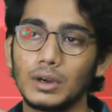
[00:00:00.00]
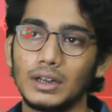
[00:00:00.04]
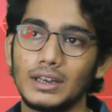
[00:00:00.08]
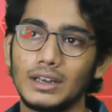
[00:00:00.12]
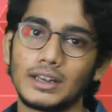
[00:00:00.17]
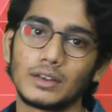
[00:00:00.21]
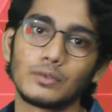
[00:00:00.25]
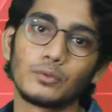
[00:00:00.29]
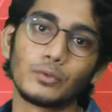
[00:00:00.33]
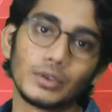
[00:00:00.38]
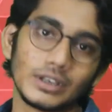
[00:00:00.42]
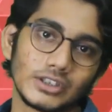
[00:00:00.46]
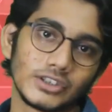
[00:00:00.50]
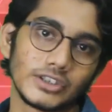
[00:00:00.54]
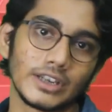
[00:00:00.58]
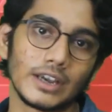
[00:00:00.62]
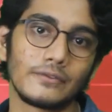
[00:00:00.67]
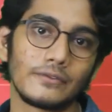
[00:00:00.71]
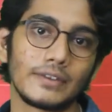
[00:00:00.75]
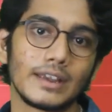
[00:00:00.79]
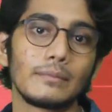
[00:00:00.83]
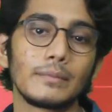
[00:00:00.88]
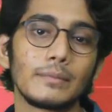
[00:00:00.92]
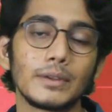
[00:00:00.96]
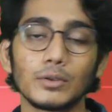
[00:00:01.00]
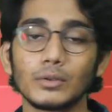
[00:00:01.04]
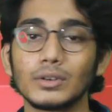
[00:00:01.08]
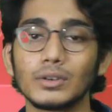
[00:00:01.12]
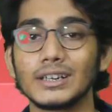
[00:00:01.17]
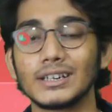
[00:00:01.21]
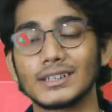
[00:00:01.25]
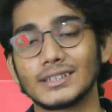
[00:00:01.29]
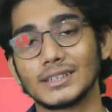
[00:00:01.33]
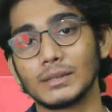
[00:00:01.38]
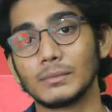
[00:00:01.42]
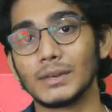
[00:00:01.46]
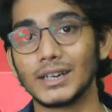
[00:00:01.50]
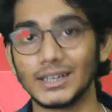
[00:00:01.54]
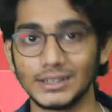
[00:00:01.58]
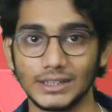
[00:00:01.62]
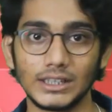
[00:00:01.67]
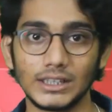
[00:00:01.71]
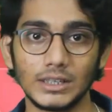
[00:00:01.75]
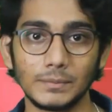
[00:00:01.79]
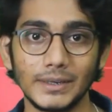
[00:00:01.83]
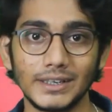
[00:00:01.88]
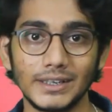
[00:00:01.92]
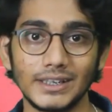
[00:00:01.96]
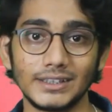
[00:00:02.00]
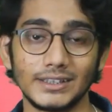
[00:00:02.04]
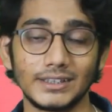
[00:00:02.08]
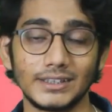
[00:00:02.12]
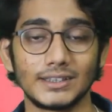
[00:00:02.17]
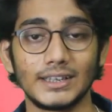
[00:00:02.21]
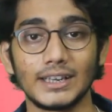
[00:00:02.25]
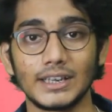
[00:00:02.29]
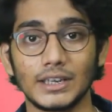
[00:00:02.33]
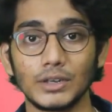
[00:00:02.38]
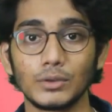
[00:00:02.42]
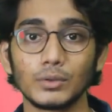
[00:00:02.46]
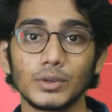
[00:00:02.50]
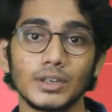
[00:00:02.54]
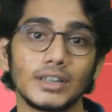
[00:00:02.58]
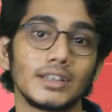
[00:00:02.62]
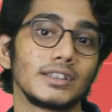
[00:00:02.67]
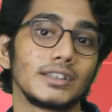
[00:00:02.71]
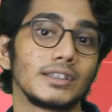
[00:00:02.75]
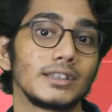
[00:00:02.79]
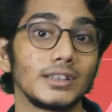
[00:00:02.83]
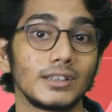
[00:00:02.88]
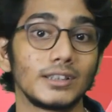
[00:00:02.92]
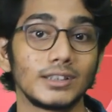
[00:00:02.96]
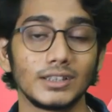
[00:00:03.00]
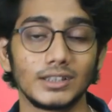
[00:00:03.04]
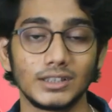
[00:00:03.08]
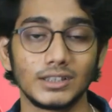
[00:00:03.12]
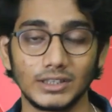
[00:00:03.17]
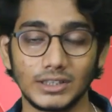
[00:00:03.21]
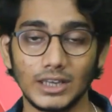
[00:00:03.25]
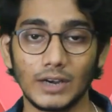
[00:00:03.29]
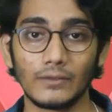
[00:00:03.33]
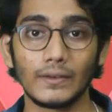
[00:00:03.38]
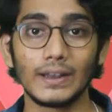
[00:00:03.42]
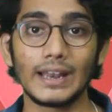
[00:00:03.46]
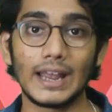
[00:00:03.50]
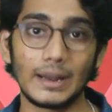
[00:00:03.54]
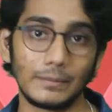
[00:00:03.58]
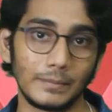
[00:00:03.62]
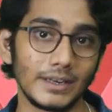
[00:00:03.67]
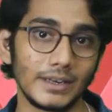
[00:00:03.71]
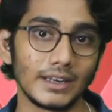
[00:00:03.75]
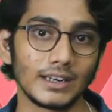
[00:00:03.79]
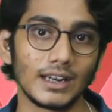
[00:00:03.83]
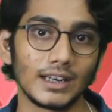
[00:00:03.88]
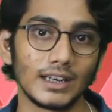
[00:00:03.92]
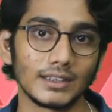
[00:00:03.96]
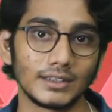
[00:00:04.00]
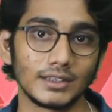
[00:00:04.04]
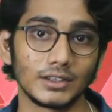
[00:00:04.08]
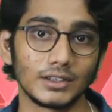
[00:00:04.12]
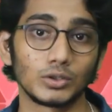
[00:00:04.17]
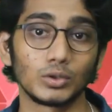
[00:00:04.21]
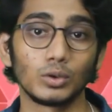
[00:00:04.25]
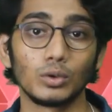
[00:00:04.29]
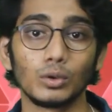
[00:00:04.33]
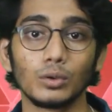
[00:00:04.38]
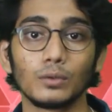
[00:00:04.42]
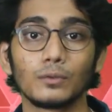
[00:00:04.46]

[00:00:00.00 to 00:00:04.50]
with JVM you need some other dependencies, like you need the Java library classes.